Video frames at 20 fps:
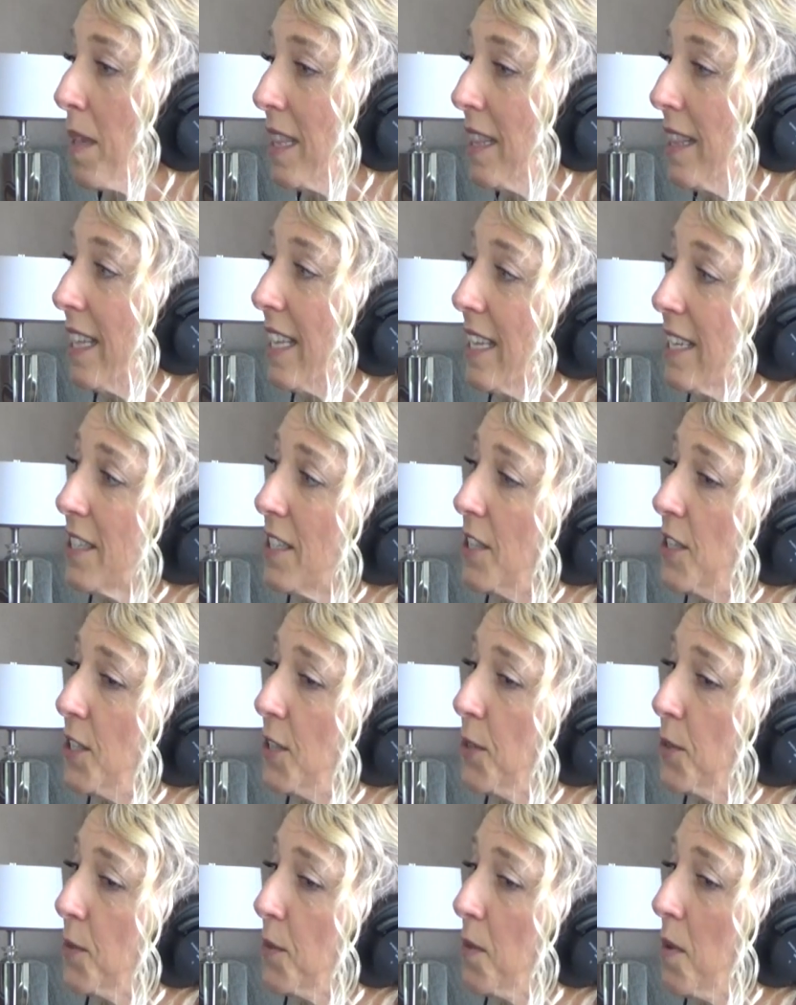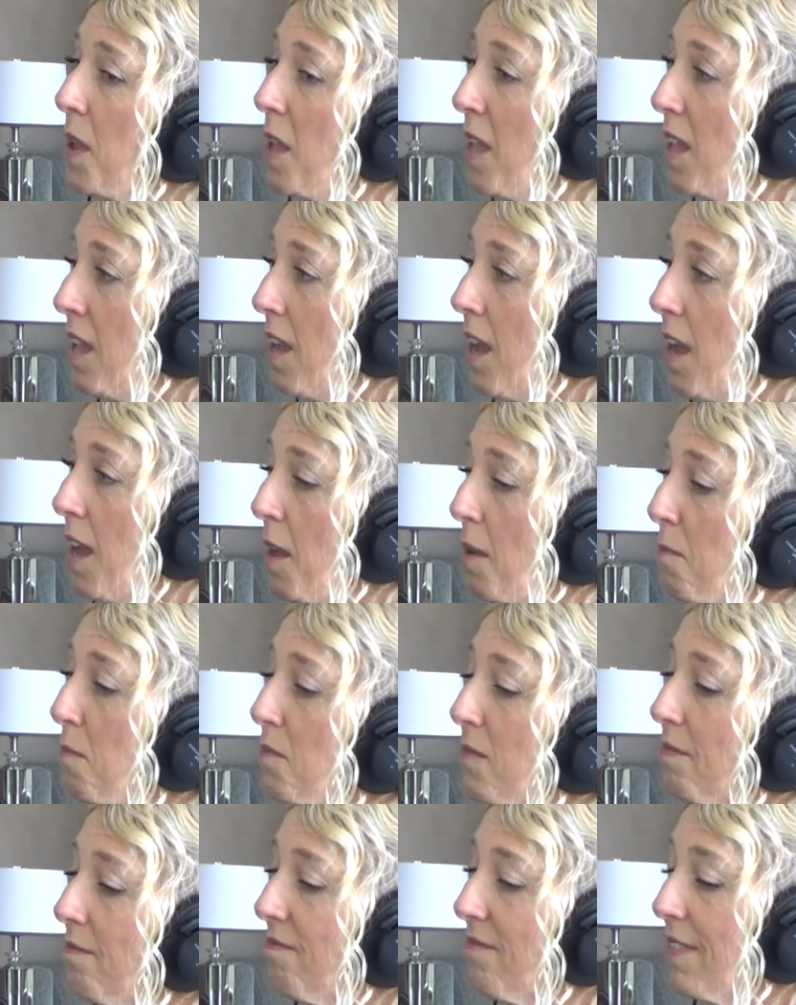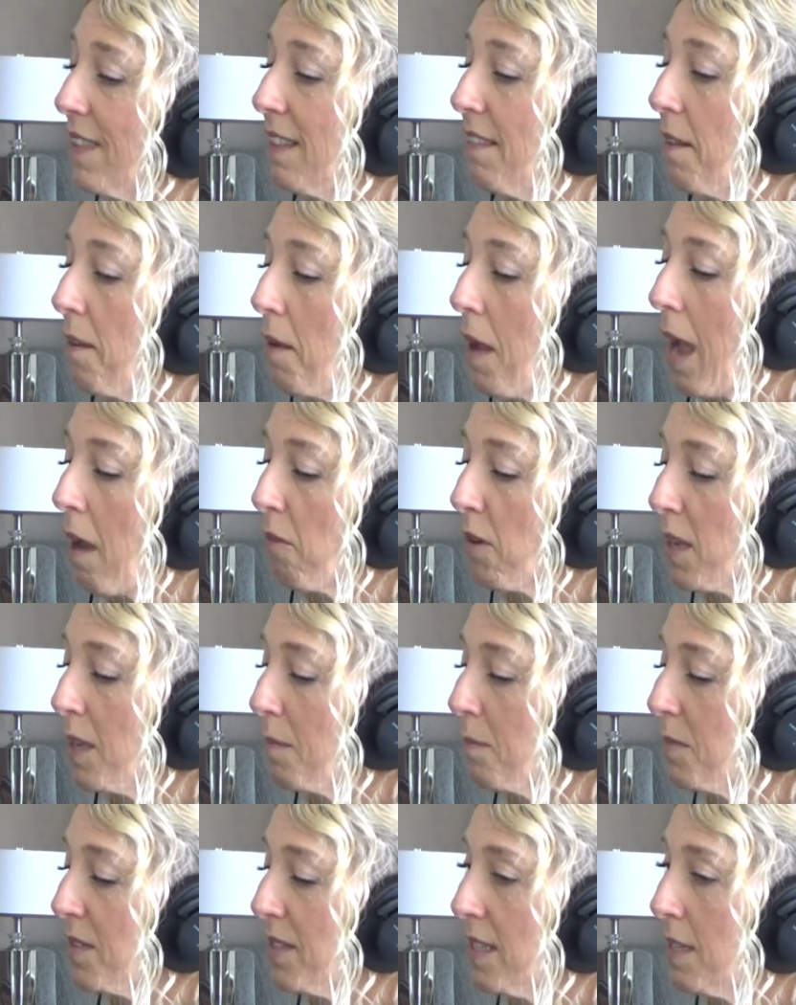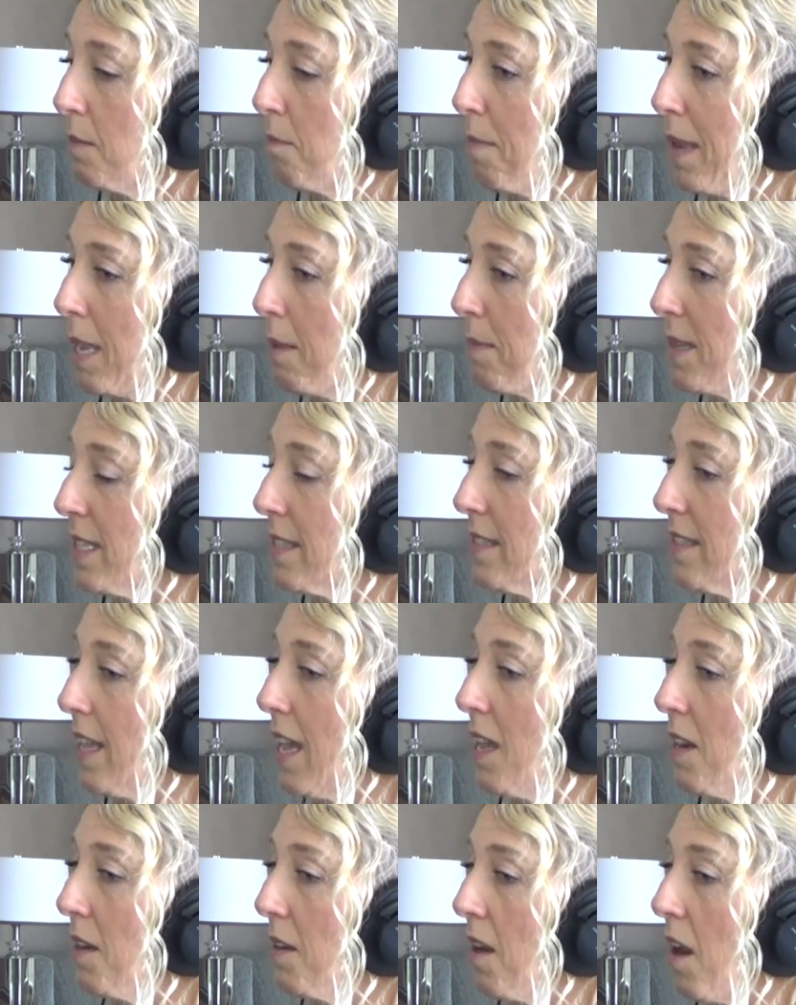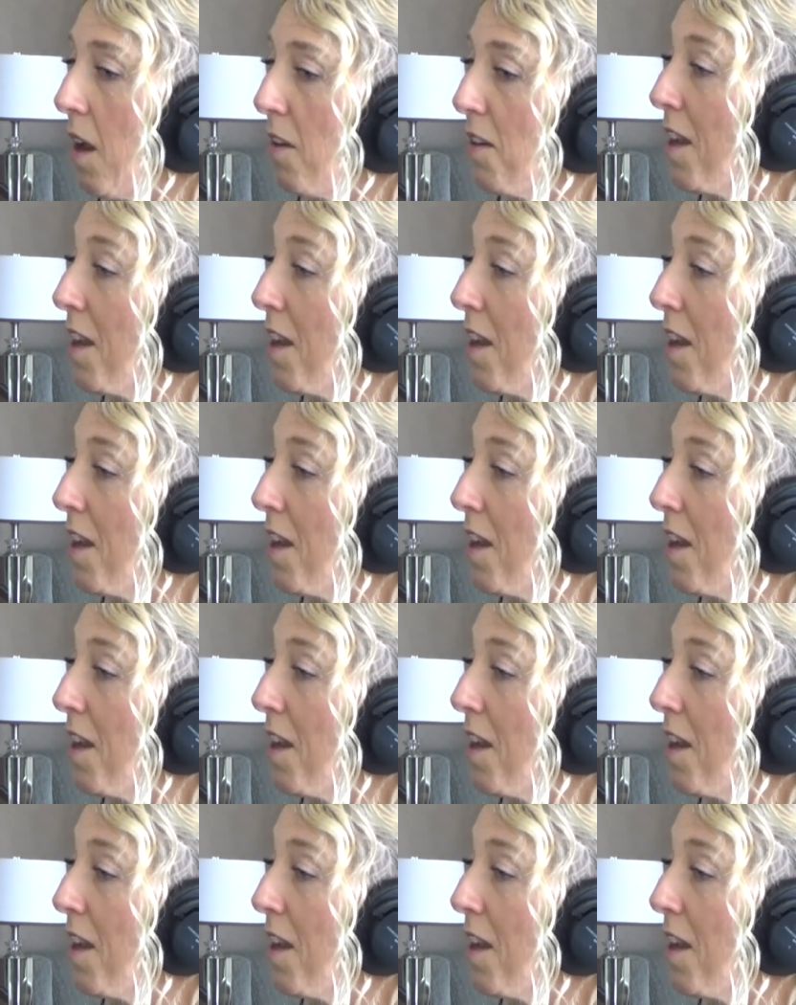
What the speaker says: been linked to outcomes in babies that are